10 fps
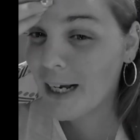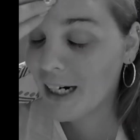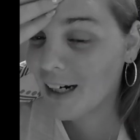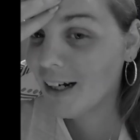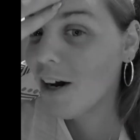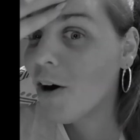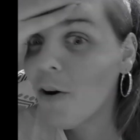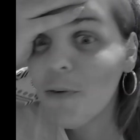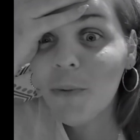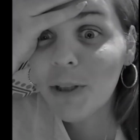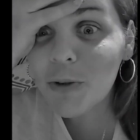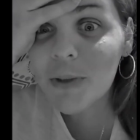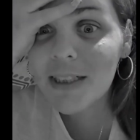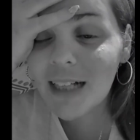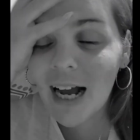beta, which
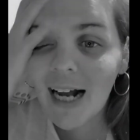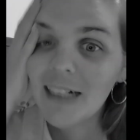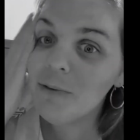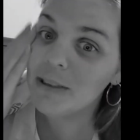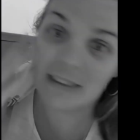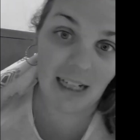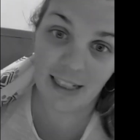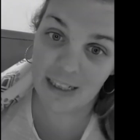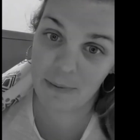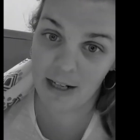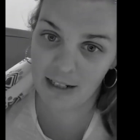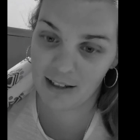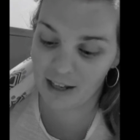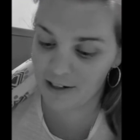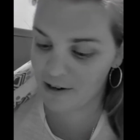was, I was not
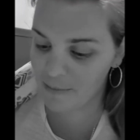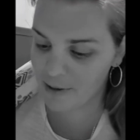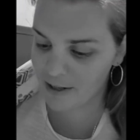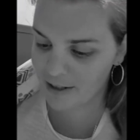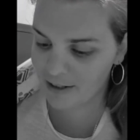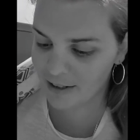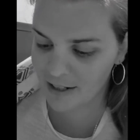expecting that number.